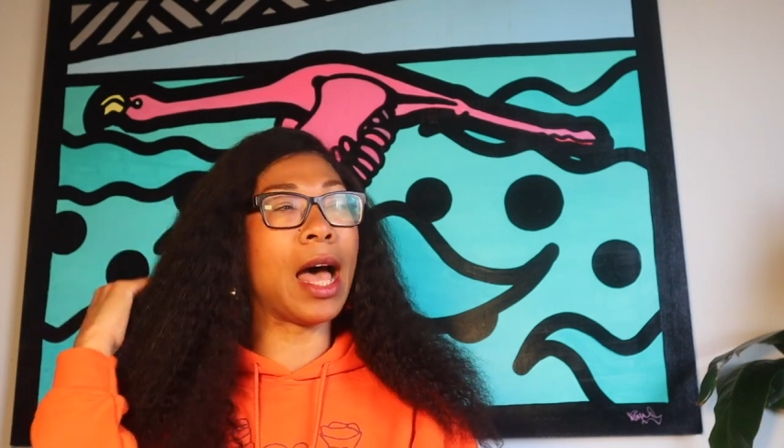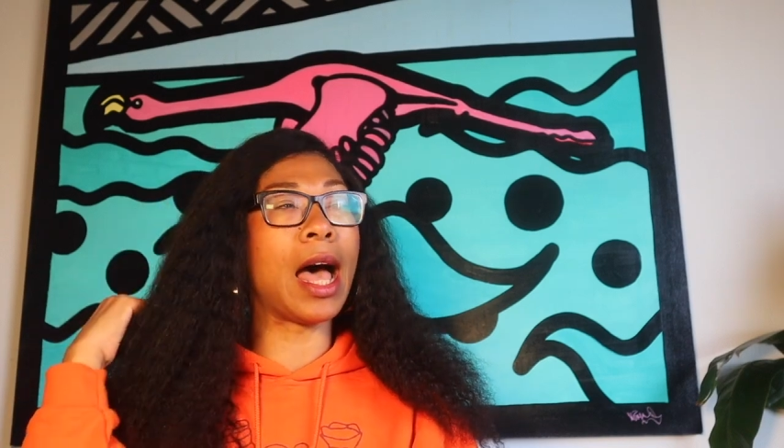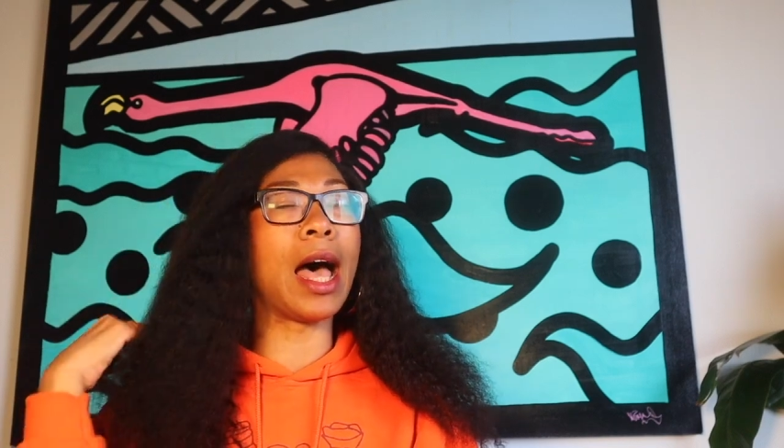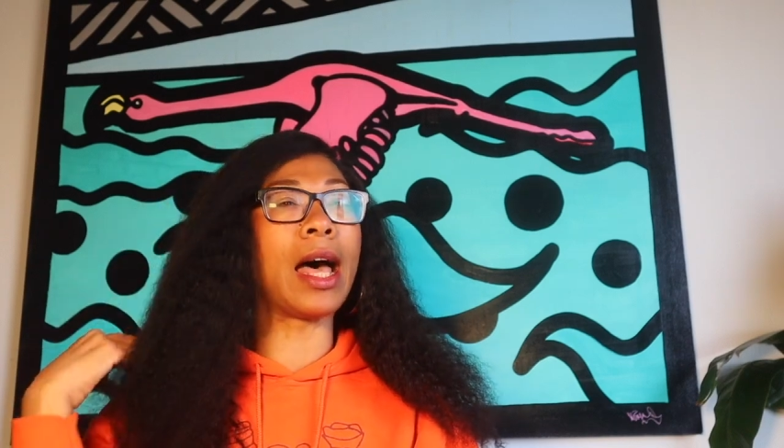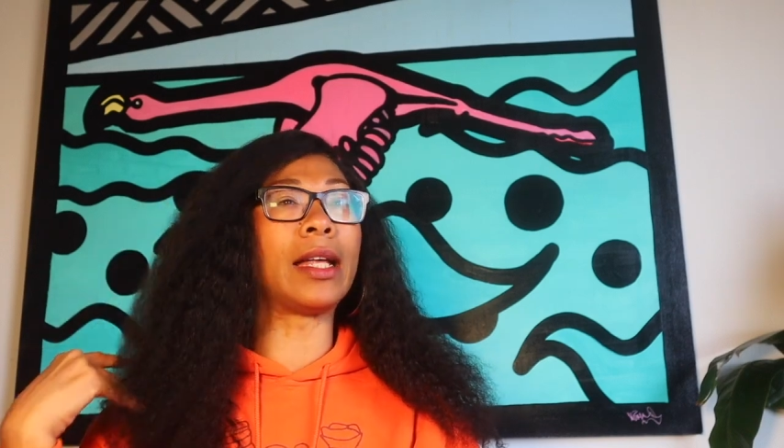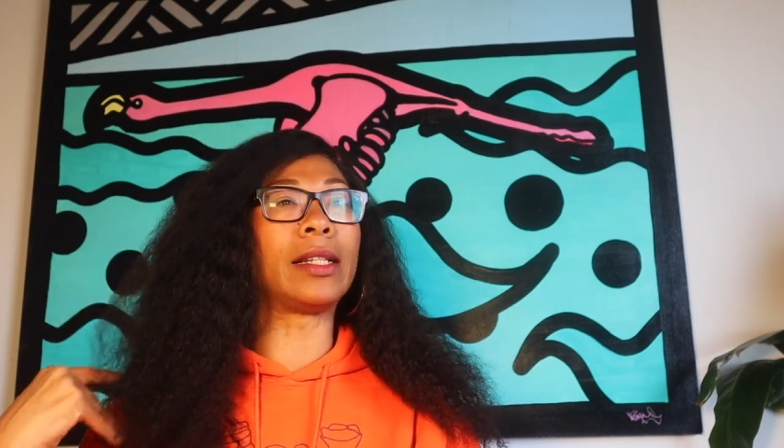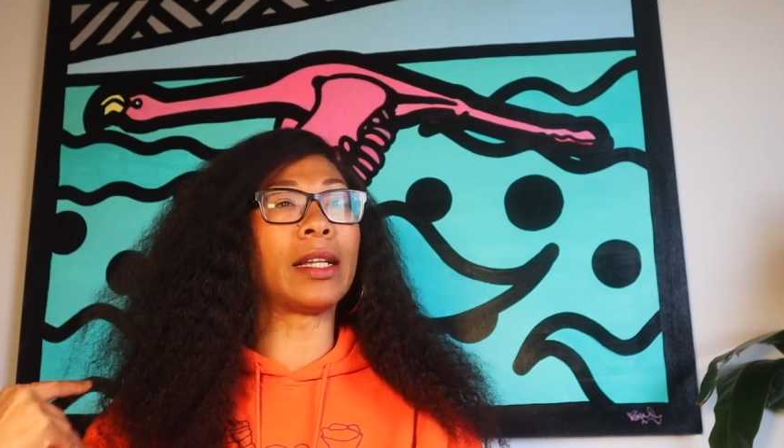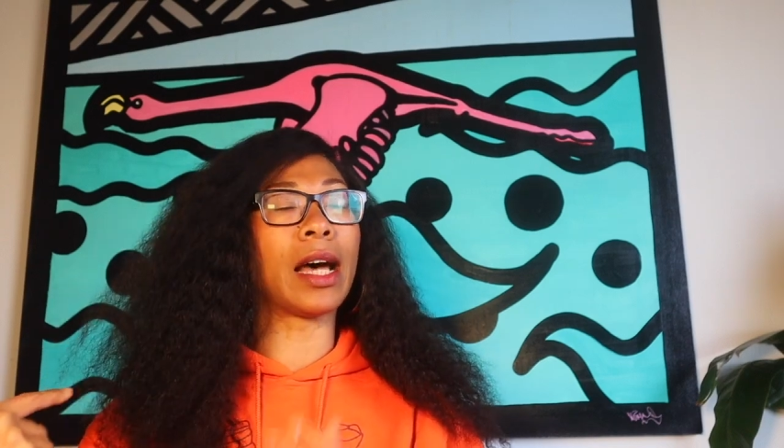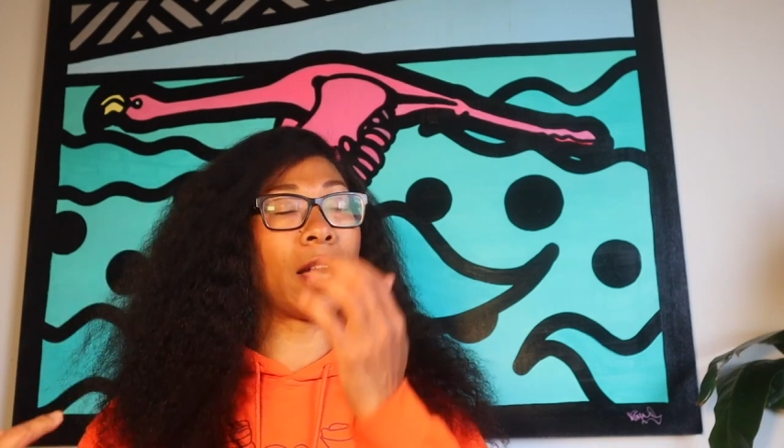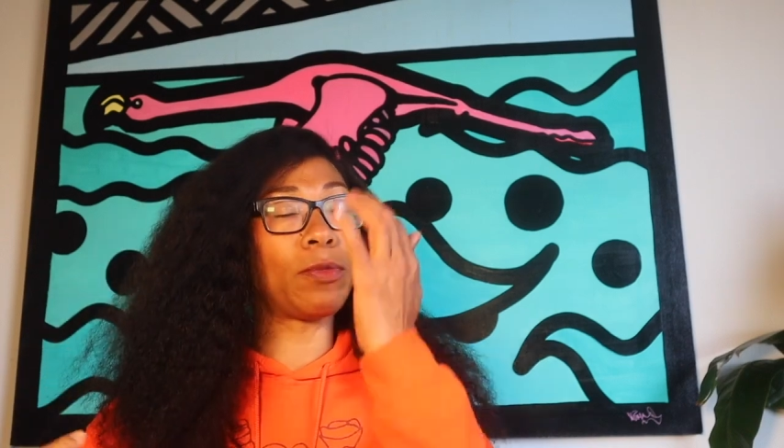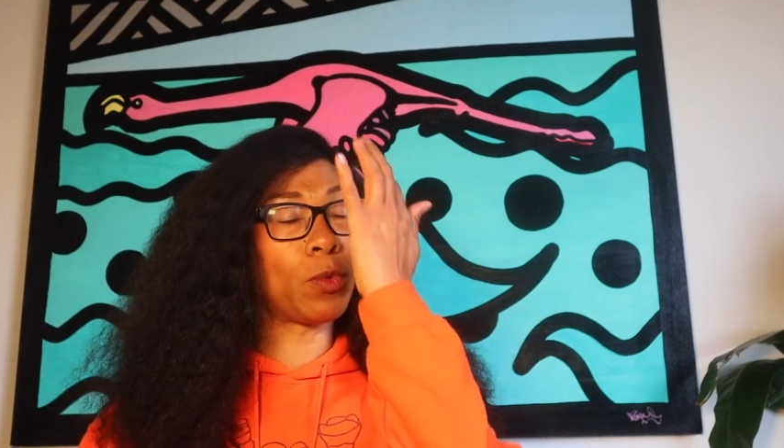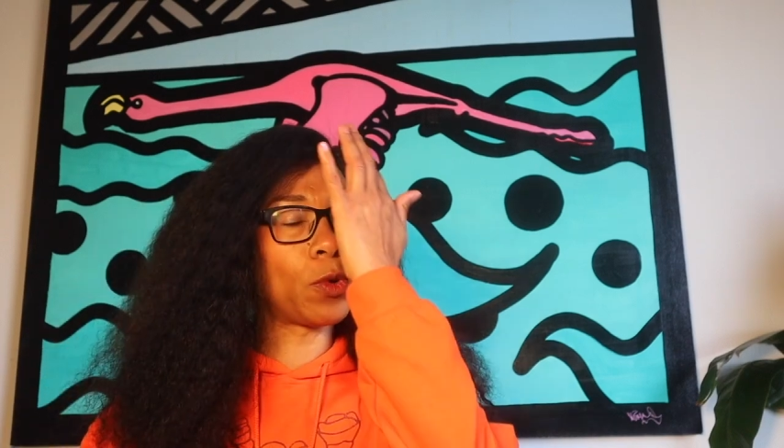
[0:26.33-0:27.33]
and
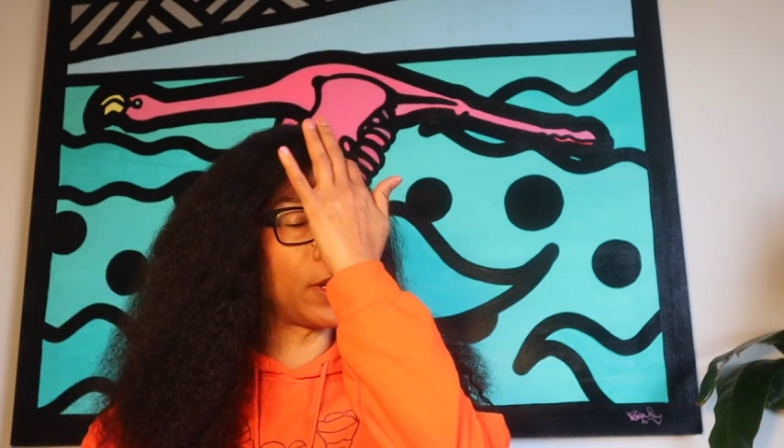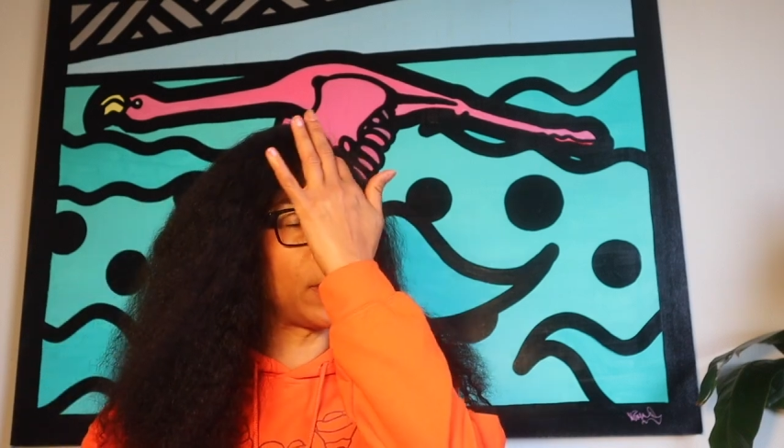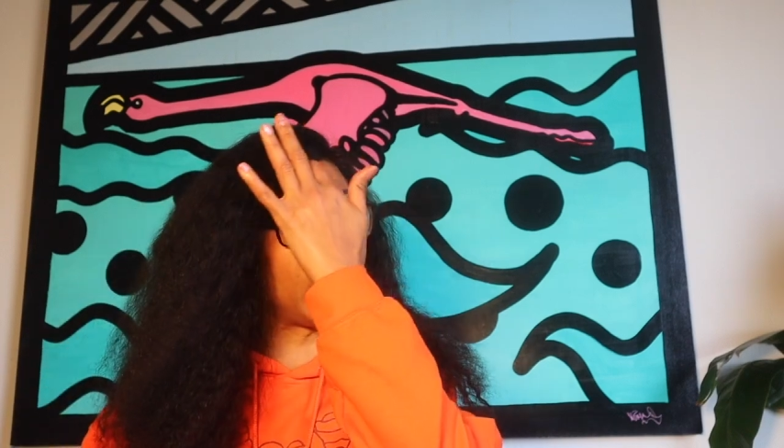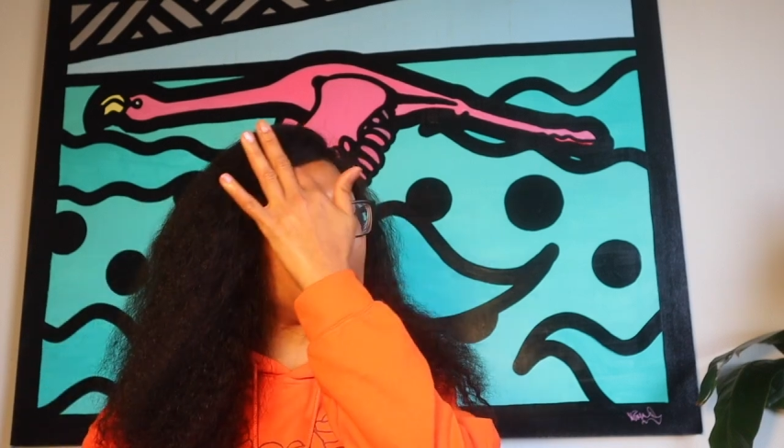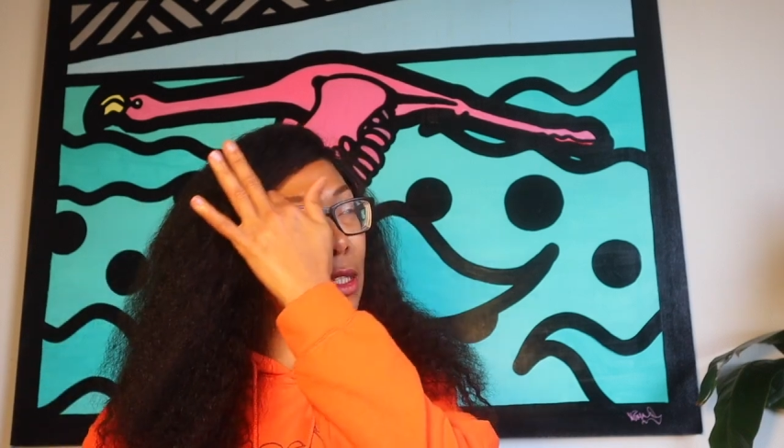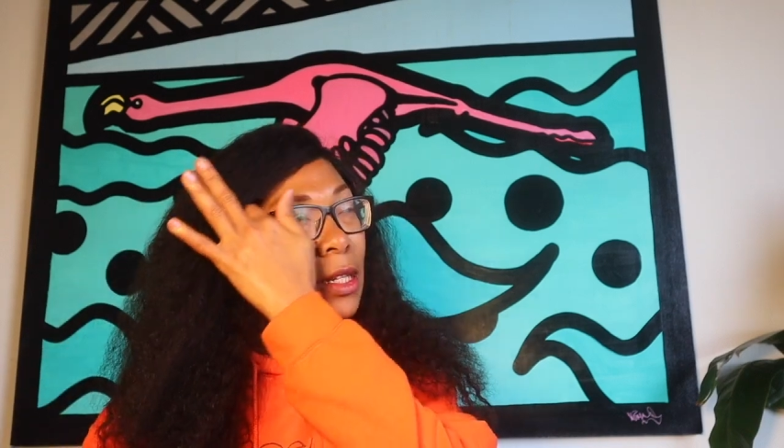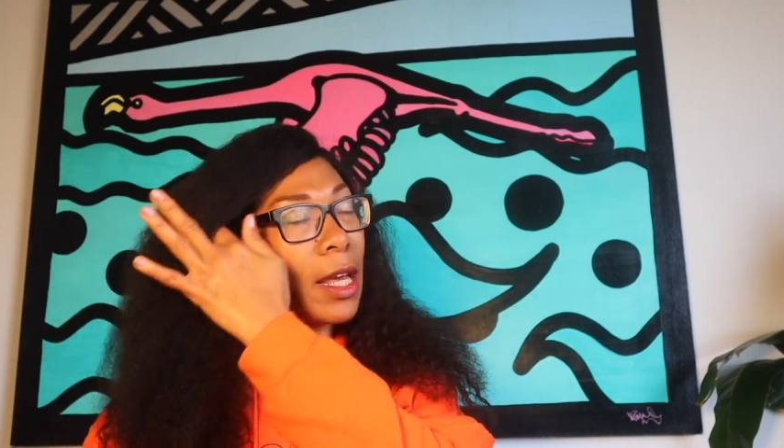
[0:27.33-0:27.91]
I've worn it